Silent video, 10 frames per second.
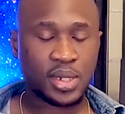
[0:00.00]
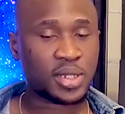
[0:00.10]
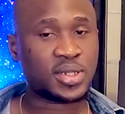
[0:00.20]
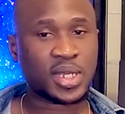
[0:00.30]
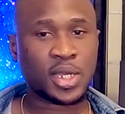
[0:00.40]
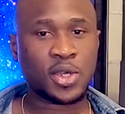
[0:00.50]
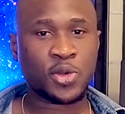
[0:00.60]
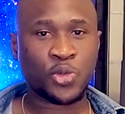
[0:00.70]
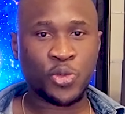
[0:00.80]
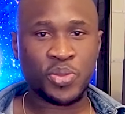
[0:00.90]
The
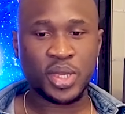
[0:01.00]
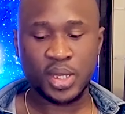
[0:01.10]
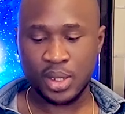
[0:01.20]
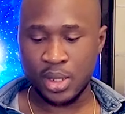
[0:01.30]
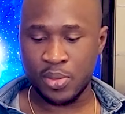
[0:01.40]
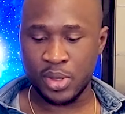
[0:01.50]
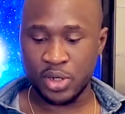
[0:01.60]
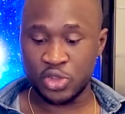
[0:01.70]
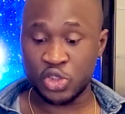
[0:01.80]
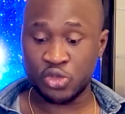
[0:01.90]
second will be in a
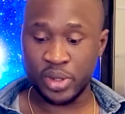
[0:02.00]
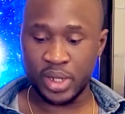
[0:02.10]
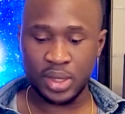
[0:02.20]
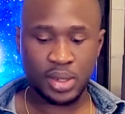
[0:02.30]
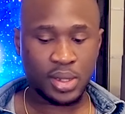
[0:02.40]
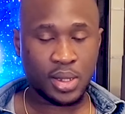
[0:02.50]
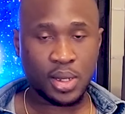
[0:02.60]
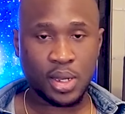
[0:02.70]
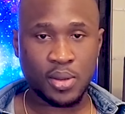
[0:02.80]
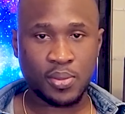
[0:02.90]
train.
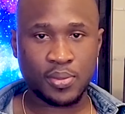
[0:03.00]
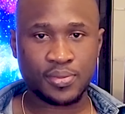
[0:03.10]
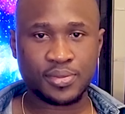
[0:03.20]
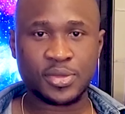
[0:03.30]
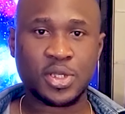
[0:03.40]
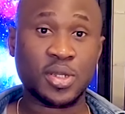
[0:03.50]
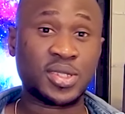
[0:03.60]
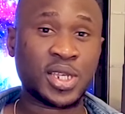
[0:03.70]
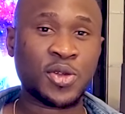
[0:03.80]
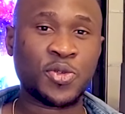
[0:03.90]
The
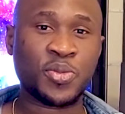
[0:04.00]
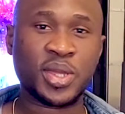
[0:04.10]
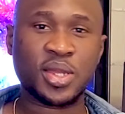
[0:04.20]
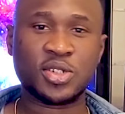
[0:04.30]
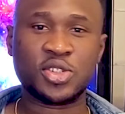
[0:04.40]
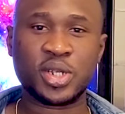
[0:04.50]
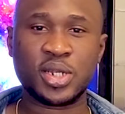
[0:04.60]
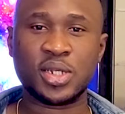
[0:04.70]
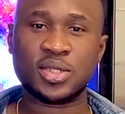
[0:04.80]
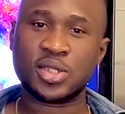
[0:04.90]
second will be in the
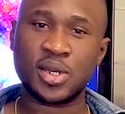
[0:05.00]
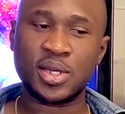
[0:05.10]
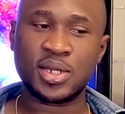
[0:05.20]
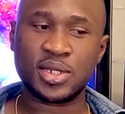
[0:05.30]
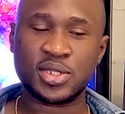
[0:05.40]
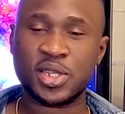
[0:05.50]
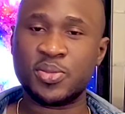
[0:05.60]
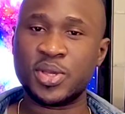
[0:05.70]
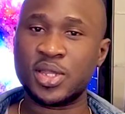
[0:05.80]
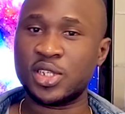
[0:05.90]
train. The third is going
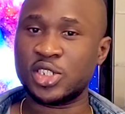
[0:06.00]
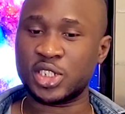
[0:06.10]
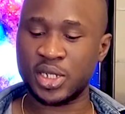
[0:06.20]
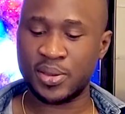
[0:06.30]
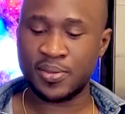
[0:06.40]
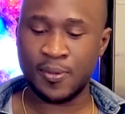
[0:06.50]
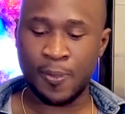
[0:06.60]
to be in the gym.